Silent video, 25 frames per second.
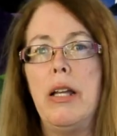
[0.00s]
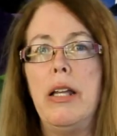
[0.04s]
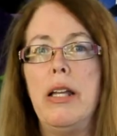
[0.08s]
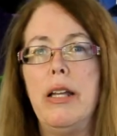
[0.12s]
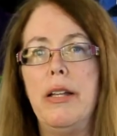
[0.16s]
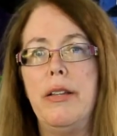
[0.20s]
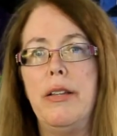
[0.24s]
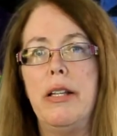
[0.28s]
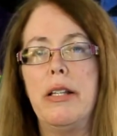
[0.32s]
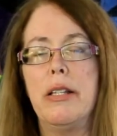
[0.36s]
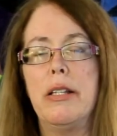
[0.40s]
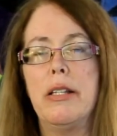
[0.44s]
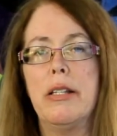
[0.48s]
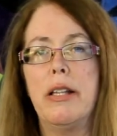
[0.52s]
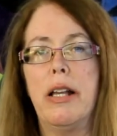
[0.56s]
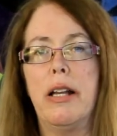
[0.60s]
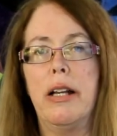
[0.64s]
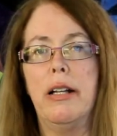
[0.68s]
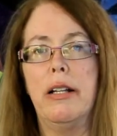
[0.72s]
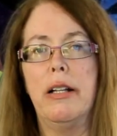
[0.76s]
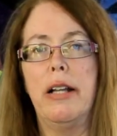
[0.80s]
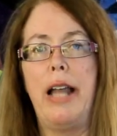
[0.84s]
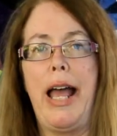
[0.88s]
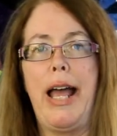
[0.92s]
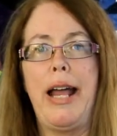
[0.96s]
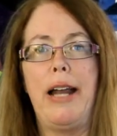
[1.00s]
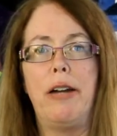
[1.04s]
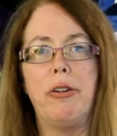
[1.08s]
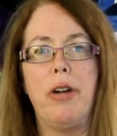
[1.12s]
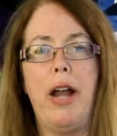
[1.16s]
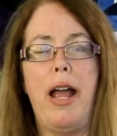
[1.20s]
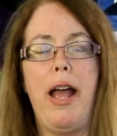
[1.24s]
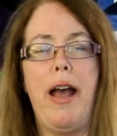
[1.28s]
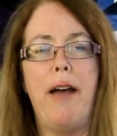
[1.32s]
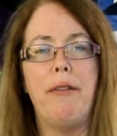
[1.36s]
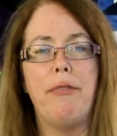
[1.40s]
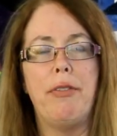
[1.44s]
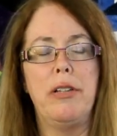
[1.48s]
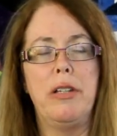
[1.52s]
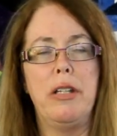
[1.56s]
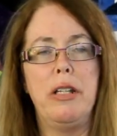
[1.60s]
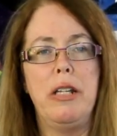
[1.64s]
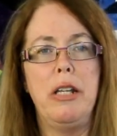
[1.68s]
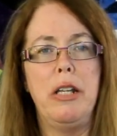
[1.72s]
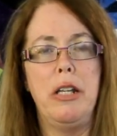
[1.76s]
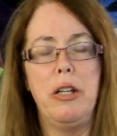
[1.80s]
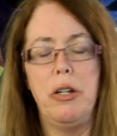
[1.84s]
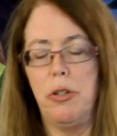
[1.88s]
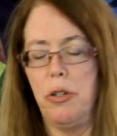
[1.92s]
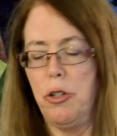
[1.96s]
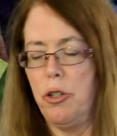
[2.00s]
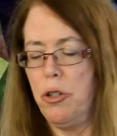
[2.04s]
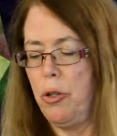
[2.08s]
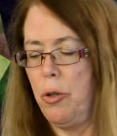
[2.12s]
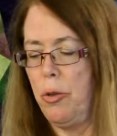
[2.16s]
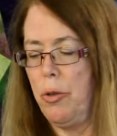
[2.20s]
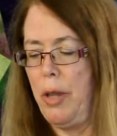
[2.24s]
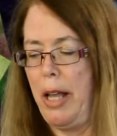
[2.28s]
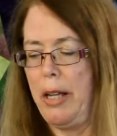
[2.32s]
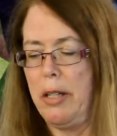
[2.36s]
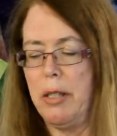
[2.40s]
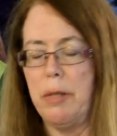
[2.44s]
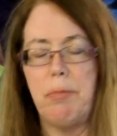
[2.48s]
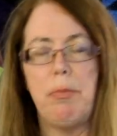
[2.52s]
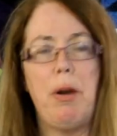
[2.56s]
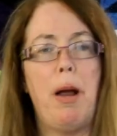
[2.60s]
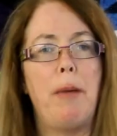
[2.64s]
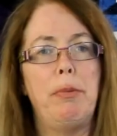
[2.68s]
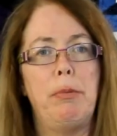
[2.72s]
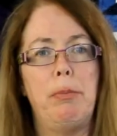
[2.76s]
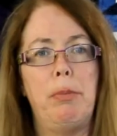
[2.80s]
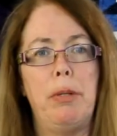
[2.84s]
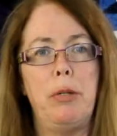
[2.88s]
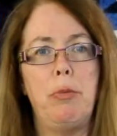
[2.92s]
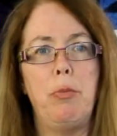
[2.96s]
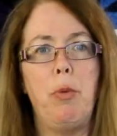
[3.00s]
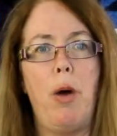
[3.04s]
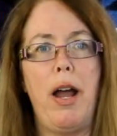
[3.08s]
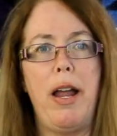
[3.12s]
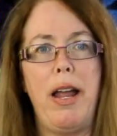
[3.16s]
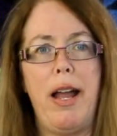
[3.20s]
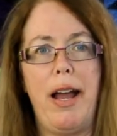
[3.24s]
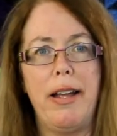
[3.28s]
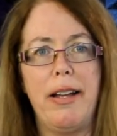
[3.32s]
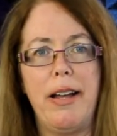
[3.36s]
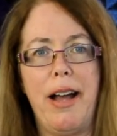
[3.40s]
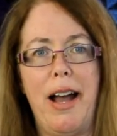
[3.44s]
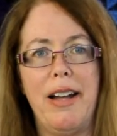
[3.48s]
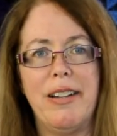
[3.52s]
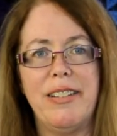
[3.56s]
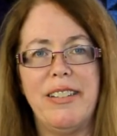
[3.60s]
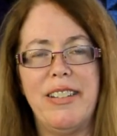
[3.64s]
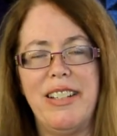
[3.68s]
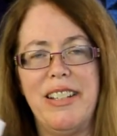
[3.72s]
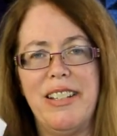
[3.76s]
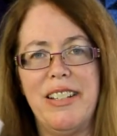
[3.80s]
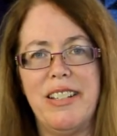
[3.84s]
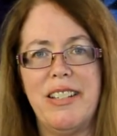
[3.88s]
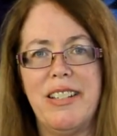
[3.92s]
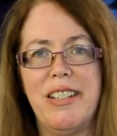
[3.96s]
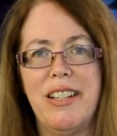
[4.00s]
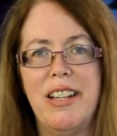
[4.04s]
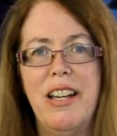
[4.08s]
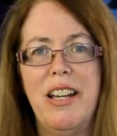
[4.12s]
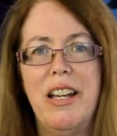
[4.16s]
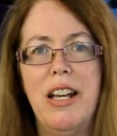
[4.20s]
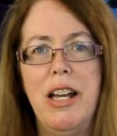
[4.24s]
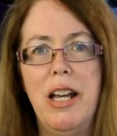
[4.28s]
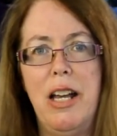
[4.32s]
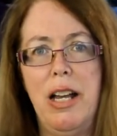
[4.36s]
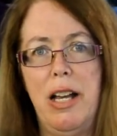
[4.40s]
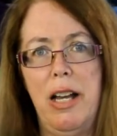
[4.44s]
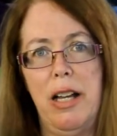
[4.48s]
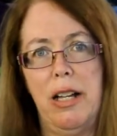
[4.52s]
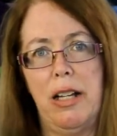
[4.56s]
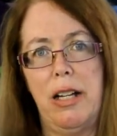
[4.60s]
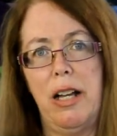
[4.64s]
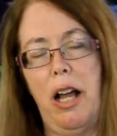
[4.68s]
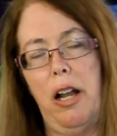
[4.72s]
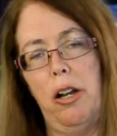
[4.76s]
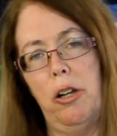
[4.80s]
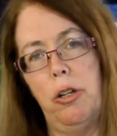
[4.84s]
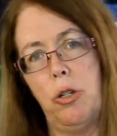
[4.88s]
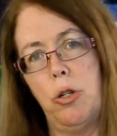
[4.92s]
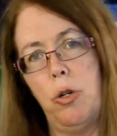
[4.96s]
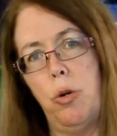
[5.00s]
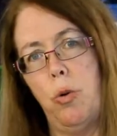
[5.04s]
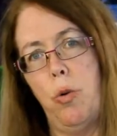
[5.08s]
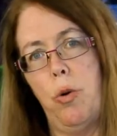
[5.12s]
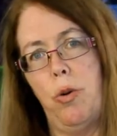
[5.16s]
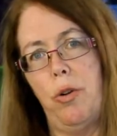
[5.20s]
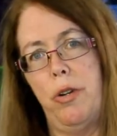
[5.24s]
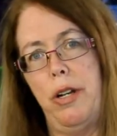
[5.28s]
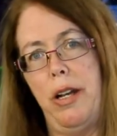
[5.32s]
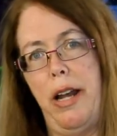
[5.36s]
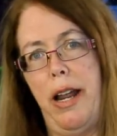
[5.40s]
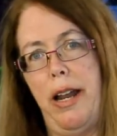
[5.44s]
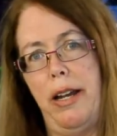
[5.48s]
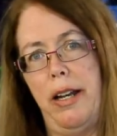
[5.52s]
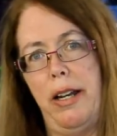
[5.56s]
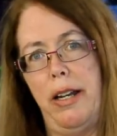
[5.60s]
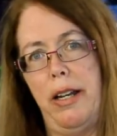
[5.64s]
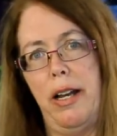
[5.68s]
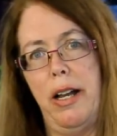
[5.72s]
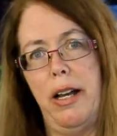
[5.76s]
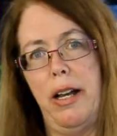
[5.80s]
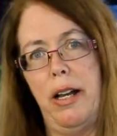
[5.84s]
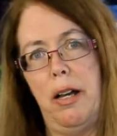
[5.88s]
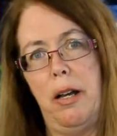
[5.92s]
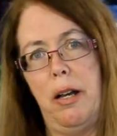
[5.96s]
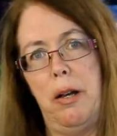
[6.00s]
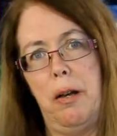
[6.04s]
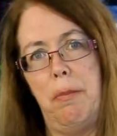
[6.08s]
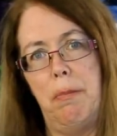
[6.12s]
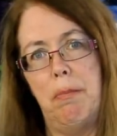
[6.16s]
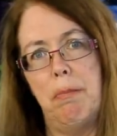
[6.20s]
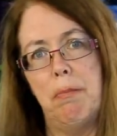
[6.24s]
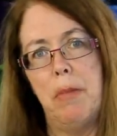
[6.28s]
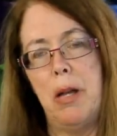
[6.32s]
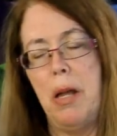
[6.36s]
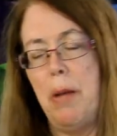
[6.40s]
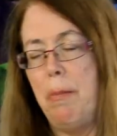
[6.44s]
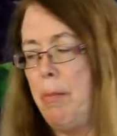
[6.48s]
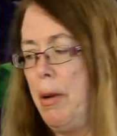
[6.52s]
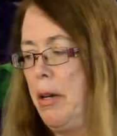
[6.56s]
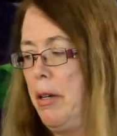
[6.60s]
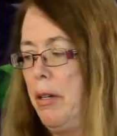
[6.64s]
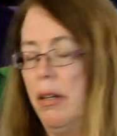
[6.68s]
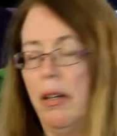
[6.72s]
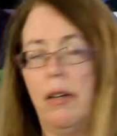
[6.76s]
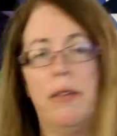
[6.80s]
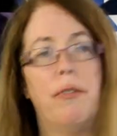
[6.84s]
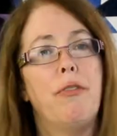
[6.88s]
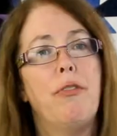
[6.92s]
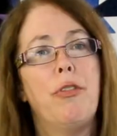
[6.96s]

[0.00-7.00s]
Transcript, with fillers: in this latter half of the year, so that's probably why I got this color coordinated bundle of